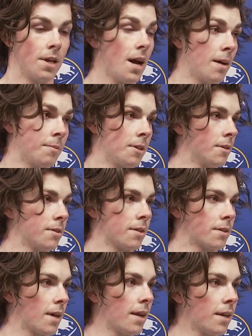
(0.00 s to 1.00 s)
I mean, just
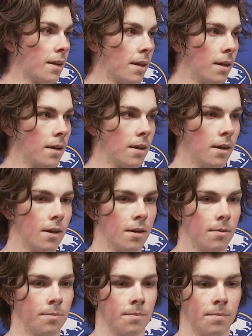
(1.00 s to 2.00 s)
excited.
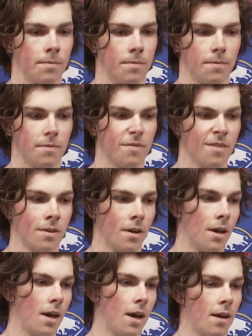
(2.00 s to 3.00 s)

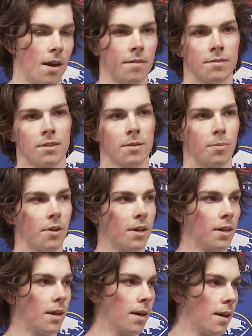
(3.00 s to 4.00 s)
I've seen him
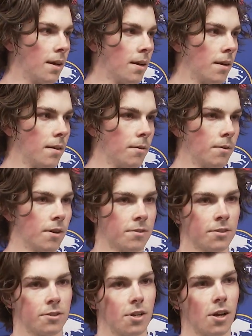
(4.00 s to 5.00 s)
play when I was
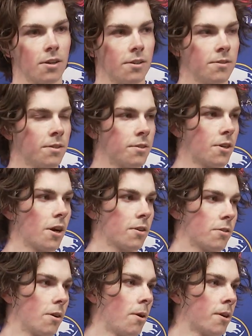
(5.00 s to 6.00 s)
in Chicago. He was in Chicago,
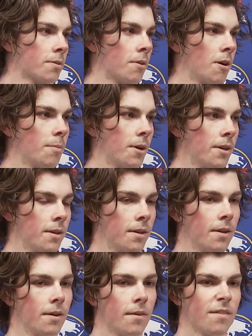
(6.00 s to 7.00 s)
so I watched quite a bit. And
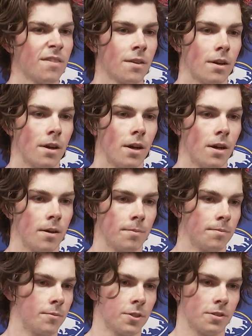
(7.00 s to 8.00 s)

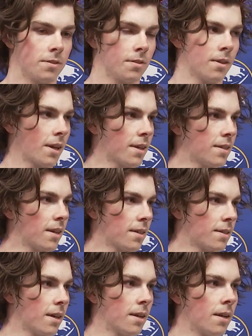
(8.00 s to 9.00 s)
just, like I said,
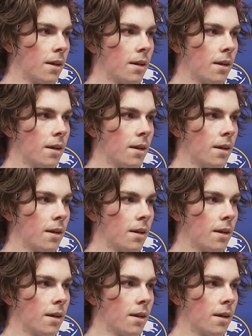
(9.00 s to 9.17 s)
excited.